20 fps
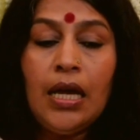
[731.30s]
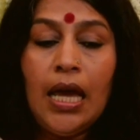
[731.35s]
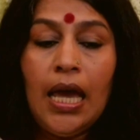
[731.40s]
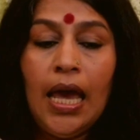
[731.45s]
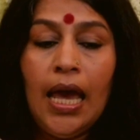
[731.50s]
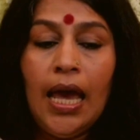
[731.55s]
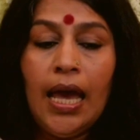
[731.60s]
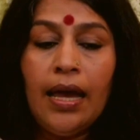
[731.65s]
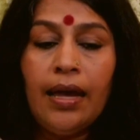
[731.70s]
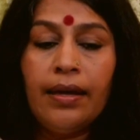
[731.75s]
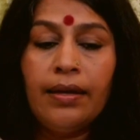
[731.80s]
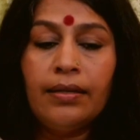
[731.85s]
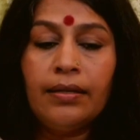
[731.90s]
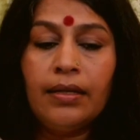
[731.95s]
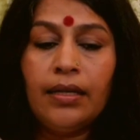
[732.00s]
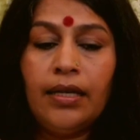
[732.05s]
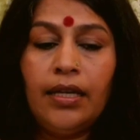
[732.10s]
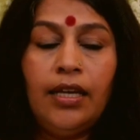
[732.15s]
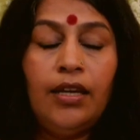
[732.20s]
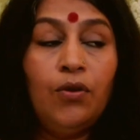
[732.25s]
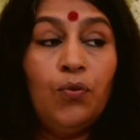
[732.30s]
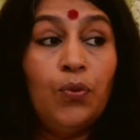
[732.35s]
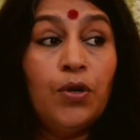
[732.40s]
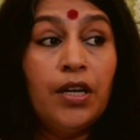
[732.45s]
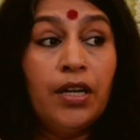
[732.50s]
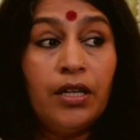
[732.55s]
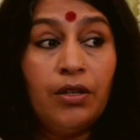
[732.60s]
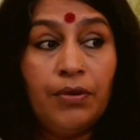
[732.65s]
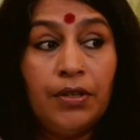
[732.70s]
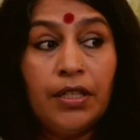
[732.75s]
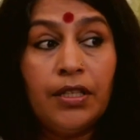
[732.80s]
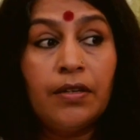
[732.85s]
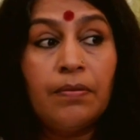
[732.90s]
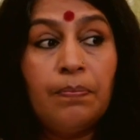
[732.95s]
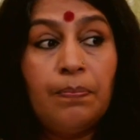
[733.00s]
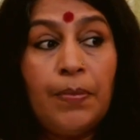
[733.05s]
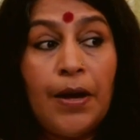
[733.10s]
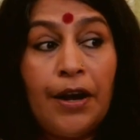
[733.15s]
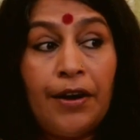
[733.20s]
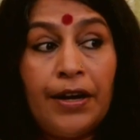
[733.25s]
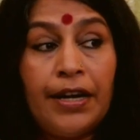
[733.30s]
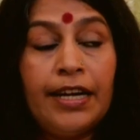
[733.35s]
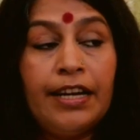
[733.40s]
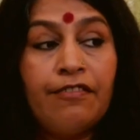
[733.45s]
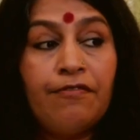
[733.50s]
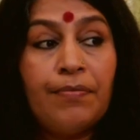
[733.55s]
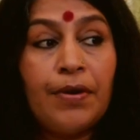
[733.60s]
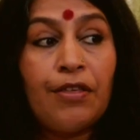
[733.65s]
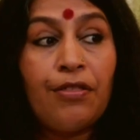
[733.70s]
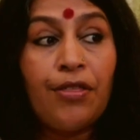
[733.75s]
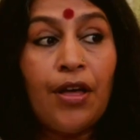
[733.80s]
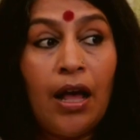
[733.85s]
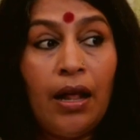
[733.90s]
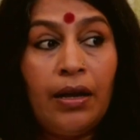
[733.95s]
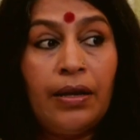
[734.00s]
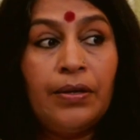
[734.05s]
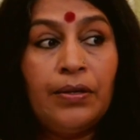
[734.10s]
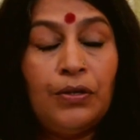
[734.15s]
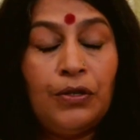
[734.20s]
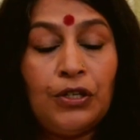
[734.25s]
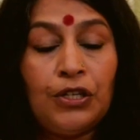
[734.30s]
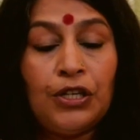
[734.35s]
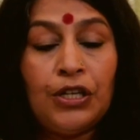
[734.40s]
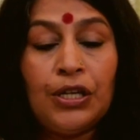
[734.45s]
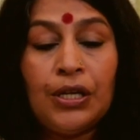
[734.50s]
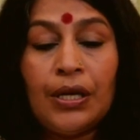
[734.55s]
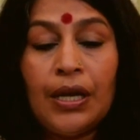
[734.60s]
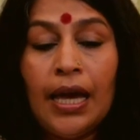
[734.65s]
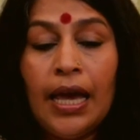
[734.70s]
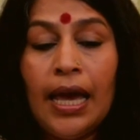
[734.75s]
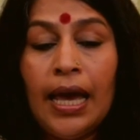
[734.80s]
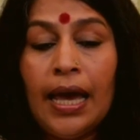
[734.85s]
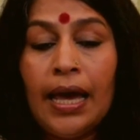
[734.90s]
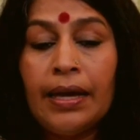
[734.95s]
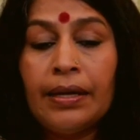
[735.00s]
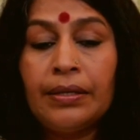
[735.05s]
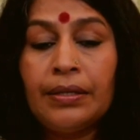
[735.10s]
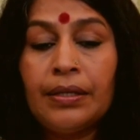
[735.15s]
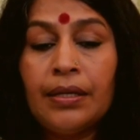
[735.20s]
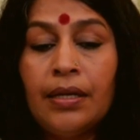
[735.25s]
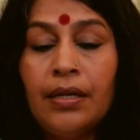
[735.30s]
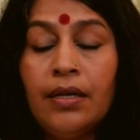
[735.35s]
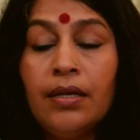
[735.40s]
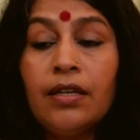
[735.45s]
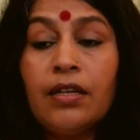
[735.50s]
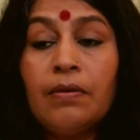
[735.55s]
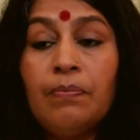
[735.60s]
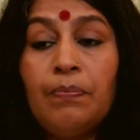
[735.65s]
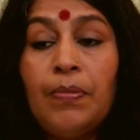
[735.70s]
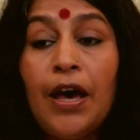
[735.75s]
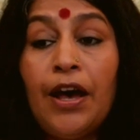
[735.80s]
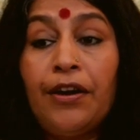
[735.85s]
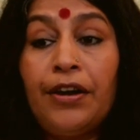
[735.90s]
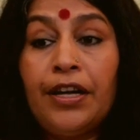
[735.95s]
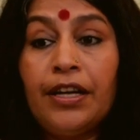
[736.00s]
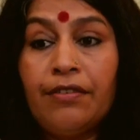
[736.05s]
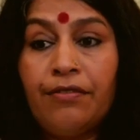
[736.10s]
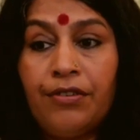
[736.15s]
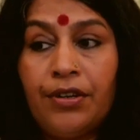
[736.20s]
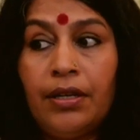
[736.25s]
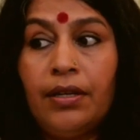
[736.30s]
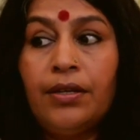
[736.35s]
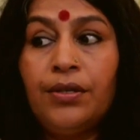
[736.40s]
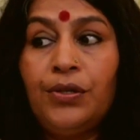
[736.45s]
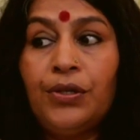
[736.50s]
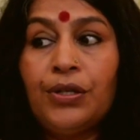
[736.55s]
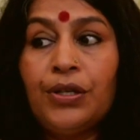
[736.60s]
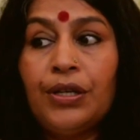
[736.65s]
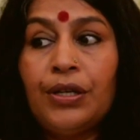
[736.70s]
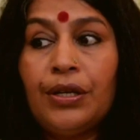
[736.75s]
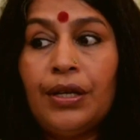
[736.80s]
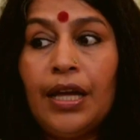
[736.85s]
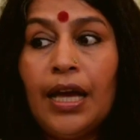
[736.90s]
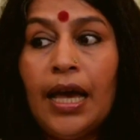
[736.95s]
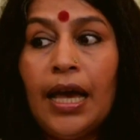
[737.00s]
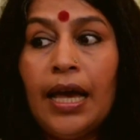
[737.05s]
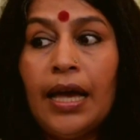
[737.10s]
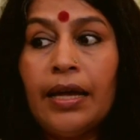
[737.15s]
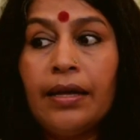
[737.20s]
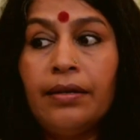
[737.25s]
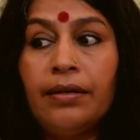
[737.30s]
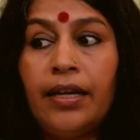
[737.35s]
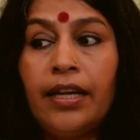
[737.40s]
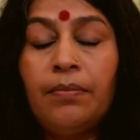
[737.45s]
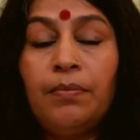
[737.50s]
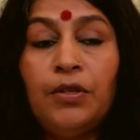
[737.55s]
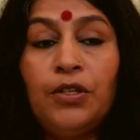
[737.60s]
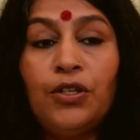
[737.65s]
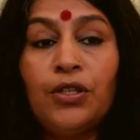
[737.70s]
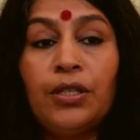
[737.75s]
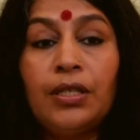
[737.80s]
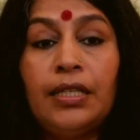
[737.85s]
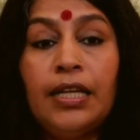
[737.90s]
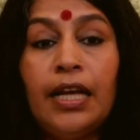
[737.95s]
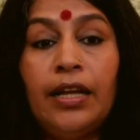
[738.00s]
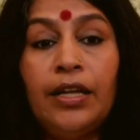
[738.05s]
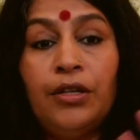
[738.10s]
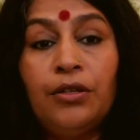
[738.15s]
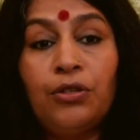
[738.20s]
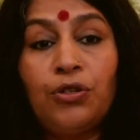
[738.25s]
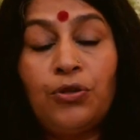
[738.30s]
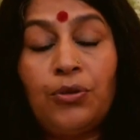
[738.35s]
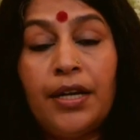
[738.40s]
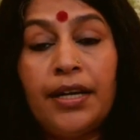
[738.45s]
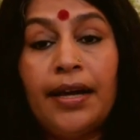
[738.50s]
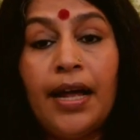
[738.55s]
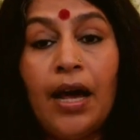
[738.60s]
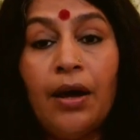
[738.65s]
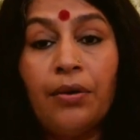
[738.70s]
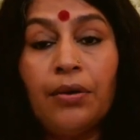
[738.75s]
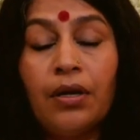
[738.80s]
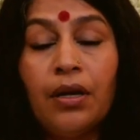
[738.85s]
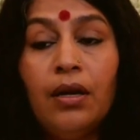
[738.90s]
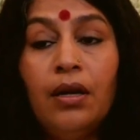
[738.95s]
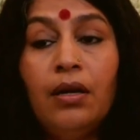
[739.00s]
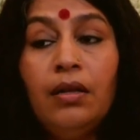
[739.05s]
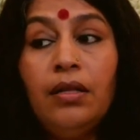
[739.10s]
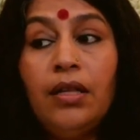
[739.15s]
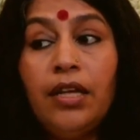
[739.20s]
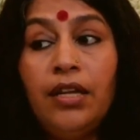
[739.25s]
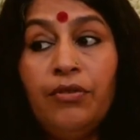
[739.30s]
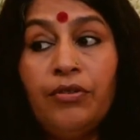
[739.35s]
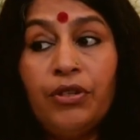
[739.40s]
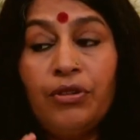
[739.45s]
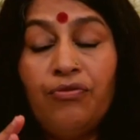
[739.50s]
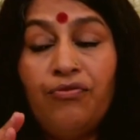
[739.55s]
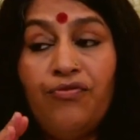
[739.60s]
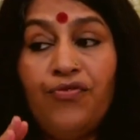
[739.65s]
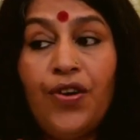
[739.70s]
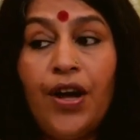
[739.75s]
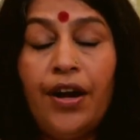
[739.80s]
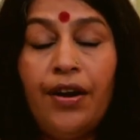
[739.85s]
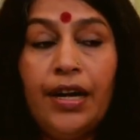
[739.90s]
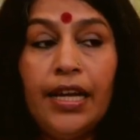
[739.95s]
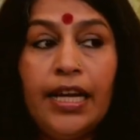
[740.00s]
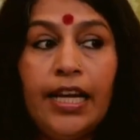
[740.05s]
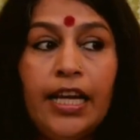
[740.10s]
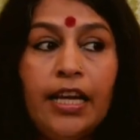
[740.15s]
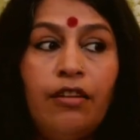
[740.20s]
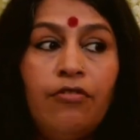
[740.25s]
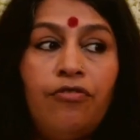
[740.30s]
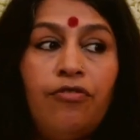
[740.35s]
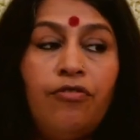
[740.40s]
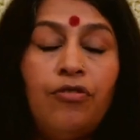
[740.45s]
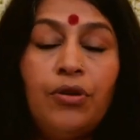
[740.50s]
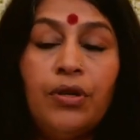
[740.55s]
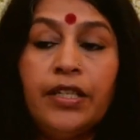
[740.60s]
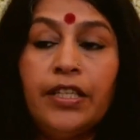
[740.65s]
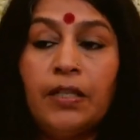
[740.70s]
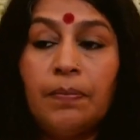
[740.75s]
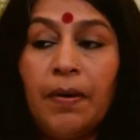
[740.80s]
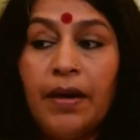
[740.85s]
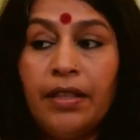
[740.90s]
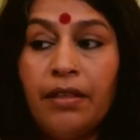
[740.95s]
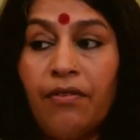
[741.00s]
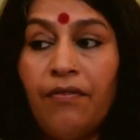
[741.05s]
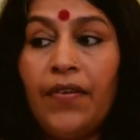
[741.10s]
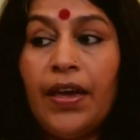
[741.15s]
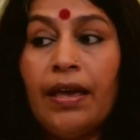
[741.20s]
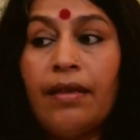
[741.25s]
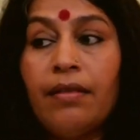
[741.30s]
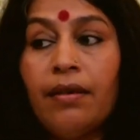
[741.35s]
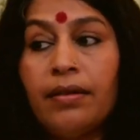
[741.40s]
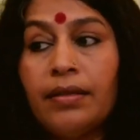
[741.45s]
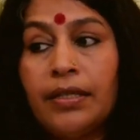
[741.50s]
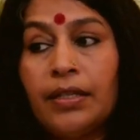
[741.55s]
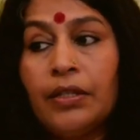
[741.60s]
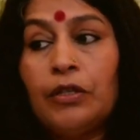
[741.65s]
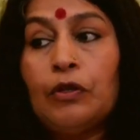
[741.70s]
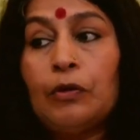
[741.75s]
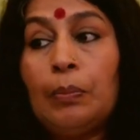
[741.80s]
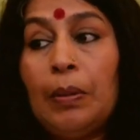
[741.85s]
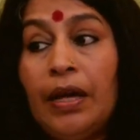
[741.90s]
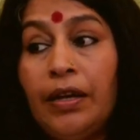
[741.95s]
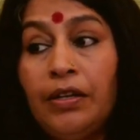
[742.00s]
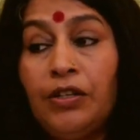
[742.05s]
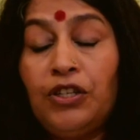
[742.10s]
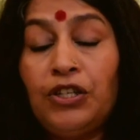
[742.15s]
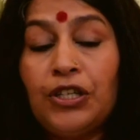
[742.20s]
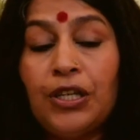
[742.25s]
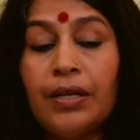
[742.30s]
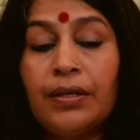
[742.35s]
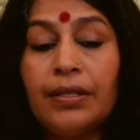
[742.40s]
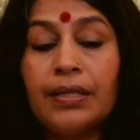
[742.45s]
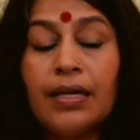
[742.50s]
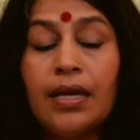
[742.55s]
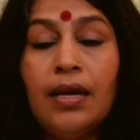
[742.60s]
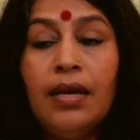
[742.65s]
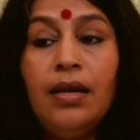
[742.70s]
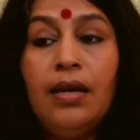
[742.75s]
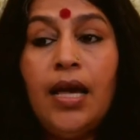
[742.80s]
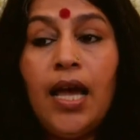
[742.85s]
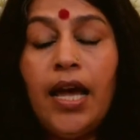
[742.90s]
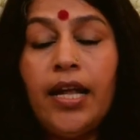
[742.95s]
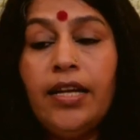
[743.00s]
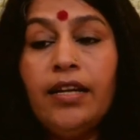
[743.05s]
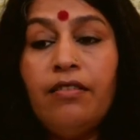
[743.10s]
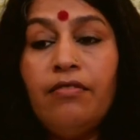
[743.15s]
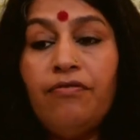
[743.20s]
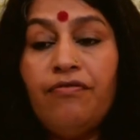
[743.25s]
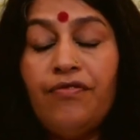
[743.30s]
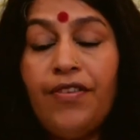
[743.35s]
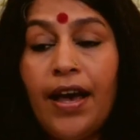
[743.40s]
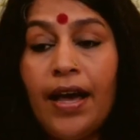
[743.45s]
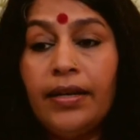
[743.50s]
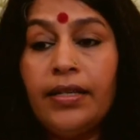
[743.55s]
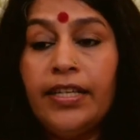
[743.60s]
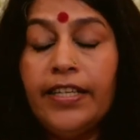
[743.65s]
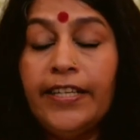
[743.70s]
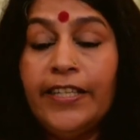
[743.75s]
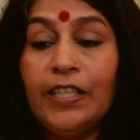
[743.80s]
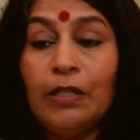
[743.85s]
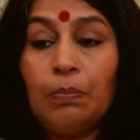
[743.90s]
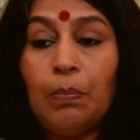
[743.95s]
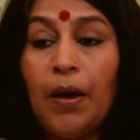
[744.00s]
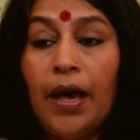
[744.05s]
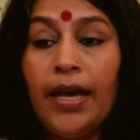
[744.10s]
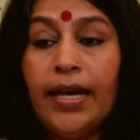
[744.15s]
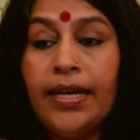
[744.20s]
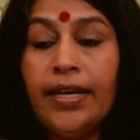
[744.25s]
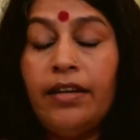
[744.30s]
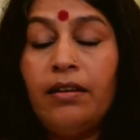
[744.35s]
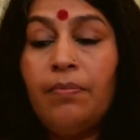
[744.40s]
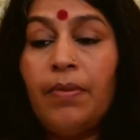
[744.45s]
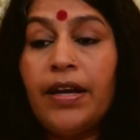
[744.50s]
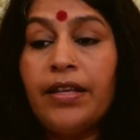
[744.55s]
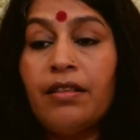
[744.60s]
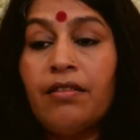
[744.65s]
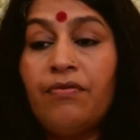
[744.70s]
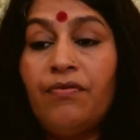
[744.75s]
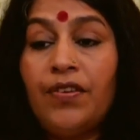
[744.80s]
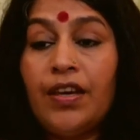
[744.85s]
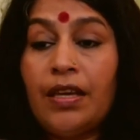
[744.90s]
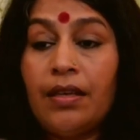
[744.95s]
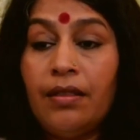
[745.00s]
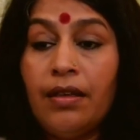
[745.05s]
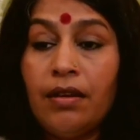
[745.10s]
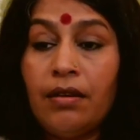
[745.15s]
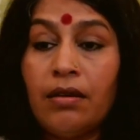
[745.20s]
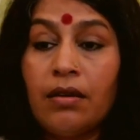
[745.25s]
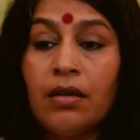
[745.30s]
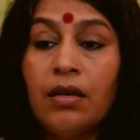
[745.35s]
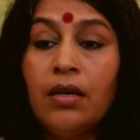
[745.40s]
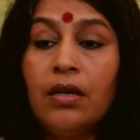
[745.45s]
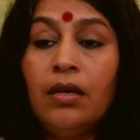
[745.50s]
And he worked with comparative mythology and comparative religion. And let me just tell you straight out that he was very influenced by the Vedas and the Upanishads, and in fact inspired by the Vedic